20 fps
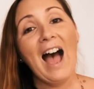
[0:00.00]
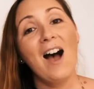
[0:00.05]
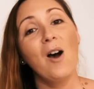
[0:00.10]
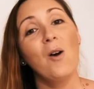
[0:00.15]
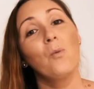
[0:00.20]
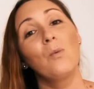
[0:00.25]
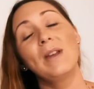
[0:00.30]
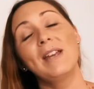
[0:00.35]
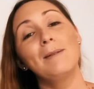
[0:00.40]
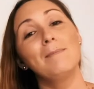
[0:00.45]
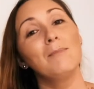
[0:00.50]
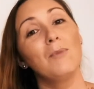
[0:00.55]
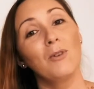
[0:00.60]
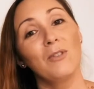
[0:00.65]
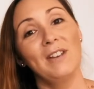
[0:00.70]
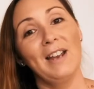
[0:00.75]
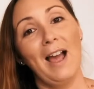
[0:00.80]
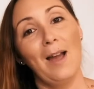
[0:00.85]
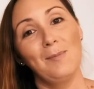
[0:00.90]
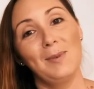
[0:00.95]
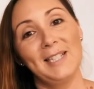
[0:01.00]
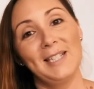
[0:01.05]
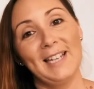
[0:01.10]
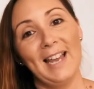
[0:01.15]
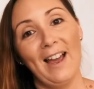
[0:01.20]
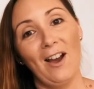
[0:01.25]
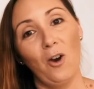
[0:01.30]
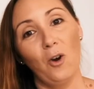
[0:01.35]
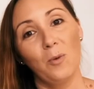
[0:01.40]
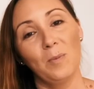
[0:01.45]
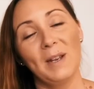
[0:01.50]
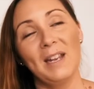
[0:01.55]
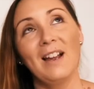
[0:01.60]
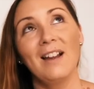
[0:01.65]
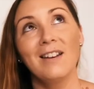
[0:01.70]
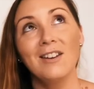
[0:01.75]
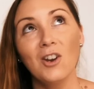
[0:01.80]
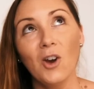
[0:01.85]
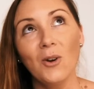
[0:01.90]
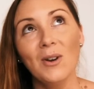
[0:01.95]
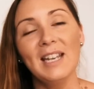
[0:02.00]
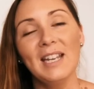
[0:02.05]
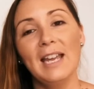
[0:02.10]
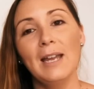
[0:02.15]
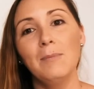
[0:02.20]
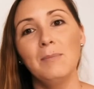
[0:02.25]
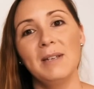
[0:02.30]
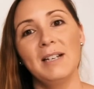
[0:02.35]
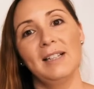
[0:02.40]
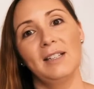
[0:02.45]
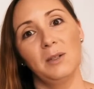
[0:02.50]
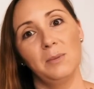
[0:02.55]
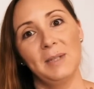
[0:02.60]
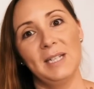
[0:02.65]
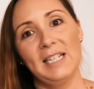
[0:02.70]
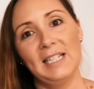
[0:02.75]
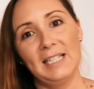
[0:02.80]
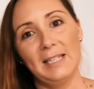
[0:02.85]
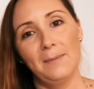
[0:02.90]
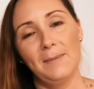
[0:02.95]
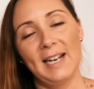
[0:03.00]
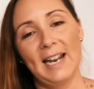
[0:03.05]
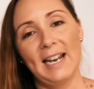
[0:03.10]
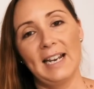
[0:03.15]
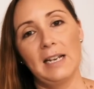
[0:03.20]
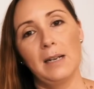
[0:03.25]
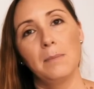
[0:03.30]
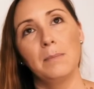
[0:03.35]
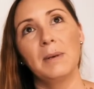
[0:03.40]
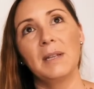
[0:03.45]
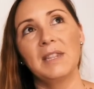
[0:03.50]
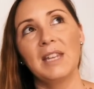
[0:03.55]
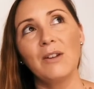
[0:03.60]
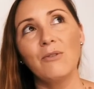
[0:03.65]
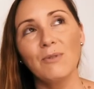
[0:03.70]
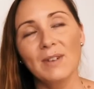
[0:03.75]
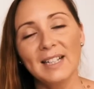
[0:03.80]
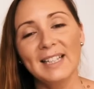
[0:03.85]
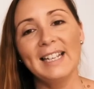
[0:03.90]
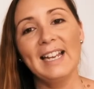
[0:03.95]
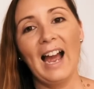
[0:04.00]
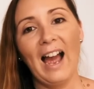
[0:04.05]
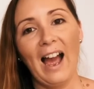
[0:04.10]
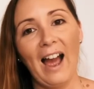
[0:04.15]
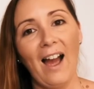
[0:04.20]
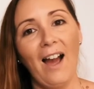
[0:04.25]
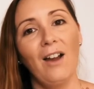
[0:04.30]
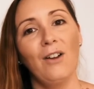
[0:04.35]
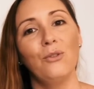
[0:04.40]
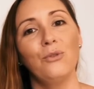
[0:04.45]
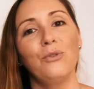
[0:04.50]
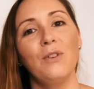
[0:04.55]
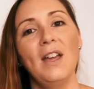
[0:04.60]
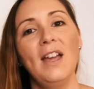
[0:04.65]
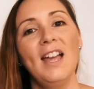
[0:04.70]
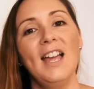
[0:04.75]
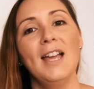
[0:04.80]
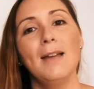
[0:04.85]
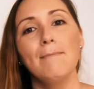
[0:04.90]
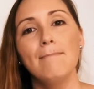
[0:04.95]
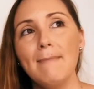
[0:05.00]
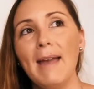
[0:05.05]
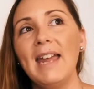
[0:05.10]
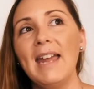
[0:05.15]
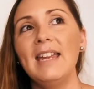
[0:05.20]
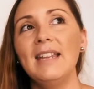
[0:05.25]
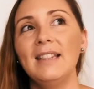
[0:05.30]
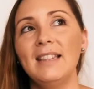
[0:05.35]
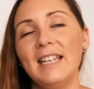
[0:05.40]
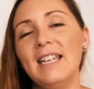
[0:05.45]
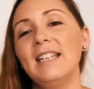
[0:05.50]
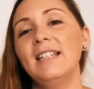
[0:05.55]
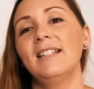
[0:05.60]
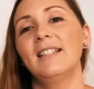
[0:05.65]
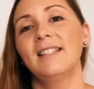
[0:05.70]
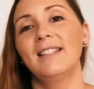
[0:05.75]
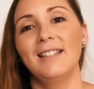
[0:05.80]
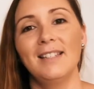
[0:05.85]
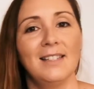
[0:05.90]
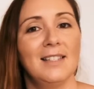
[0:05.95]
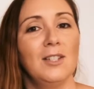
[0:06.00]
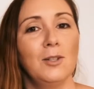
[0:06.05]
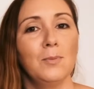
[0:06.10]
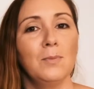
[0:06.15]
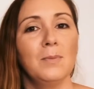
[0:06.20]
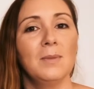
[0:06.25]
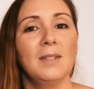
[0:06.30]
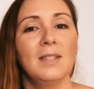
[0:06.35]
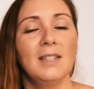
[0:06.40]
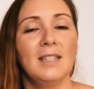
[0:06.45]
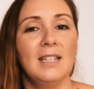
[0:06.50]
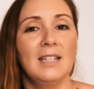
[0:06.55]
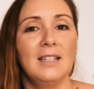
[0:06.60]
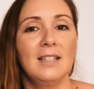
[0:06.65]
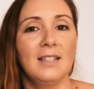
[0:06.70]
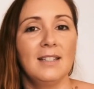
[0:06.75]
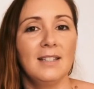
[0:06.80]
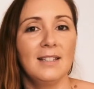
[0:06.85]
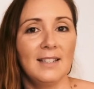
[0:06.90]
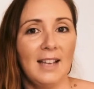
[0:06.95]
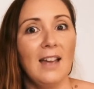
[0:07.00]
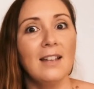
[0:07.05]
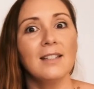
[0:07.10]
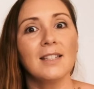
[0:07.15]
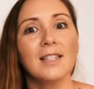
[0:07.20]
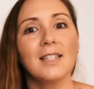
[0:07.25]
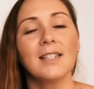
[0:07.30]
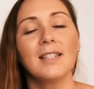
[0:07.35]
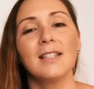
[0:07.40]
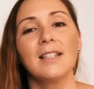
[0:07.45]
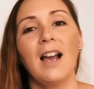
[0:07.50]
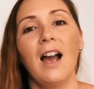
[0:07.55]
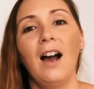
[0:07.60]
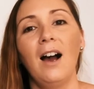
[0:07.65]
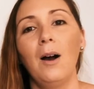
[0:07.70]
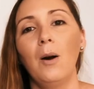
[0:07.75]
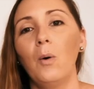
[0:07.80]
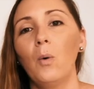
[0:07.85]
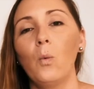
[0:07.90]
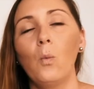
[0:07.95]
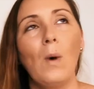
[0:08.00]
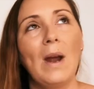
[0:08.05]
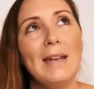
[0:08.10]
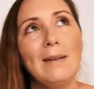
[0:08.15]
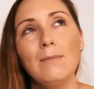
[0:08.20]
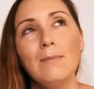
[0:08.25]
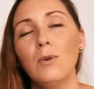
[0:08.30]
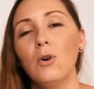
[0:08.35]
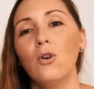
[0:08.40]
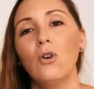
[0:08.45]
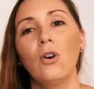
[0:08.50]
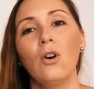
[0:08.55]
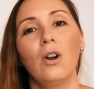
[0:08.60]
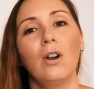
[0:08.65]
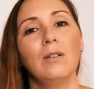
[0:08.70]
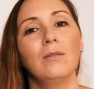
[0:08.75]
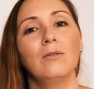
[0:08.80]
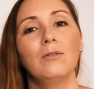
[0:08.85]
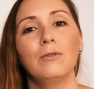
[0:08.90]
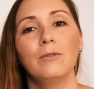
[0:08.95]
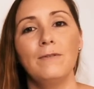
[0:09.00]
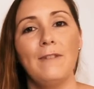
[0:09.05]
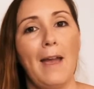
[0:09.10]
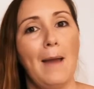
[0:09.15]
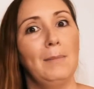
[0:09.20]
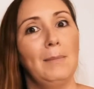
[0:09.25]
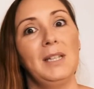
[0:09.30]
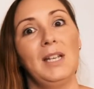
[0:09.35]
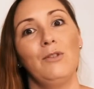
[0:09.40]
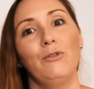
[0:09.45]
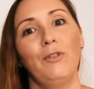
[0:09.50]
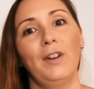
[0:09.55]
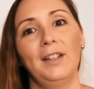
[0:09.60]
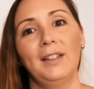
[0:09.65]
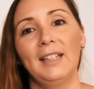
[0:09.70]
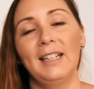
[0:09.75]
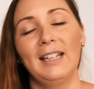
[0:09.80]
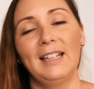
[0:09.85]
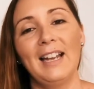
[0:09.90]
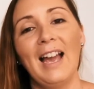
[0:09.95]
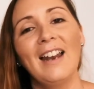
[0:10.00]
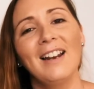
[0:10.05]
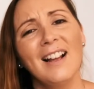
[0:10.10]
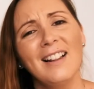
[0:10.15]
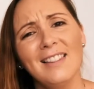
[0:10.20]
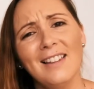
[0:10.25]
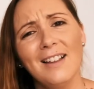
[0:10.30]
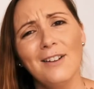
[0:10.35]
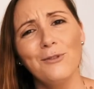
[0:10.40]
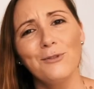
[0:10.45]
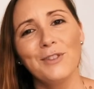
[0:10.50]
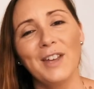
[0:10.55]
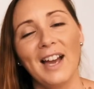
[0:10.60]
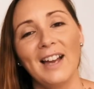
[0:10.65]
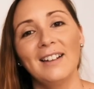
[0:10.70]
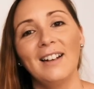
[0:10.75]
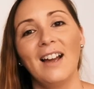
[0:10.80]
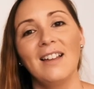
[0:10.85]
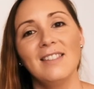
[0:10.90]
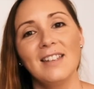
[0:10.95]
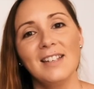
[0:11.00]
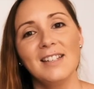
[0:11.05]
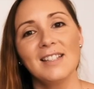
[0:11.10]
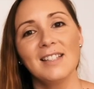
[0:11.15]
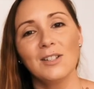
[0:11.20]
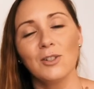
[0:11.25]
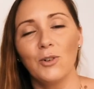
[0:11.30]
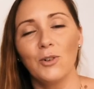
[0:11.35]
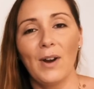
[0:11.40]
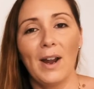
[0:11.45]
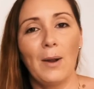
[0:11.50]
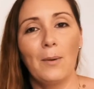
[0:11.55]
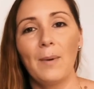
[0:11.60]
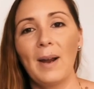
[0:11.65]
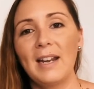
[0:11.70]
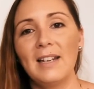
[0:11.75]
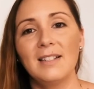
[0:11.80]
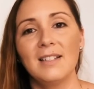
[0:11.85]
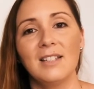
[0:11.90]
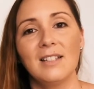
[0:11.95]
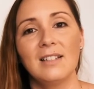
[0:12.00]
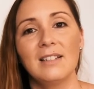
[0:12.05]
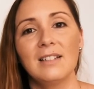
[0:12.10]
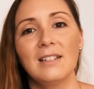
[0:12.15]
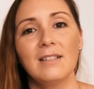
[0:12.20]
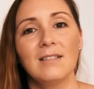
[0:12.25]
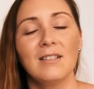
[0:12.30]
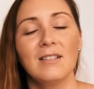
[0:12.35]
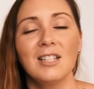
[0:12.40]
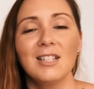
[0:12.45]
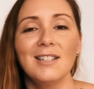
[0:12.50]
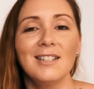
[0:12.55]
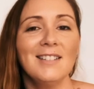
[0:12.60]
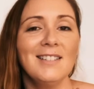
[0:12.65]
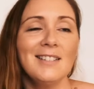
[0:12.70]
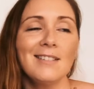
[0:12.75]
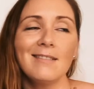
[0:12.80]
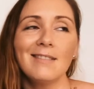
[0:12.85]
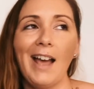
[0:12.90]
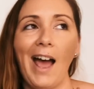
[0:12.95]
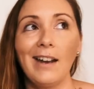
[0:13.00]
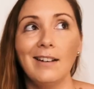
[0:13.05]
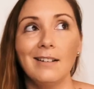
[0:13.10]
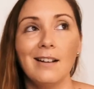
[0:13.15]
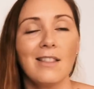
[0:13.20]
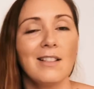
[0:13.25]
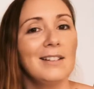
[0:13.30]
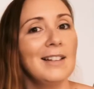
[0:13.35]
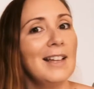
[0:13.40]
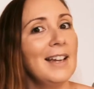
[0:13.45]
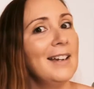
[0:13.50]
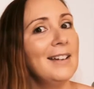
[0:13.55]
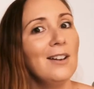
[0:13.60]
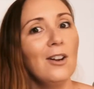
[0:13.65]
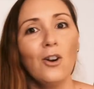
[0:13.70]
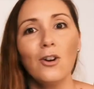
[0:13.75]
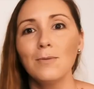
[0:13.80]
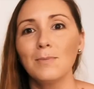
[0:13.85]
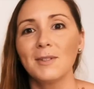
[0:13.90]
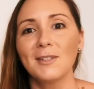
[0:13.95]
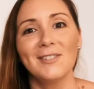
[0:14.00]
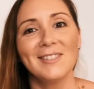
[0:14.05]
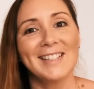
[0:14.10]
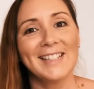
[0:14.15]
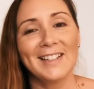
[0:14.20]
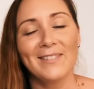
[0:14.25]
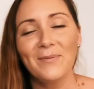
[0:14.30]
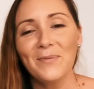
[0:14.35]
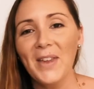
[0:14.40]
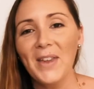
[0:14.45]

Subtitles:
We are more than happy to help. I know it can be a little bit intimidating, but they really have made these systems, these sets, way more family friendly. And I love that. I think it's a great way to just add another layer to homeschooling.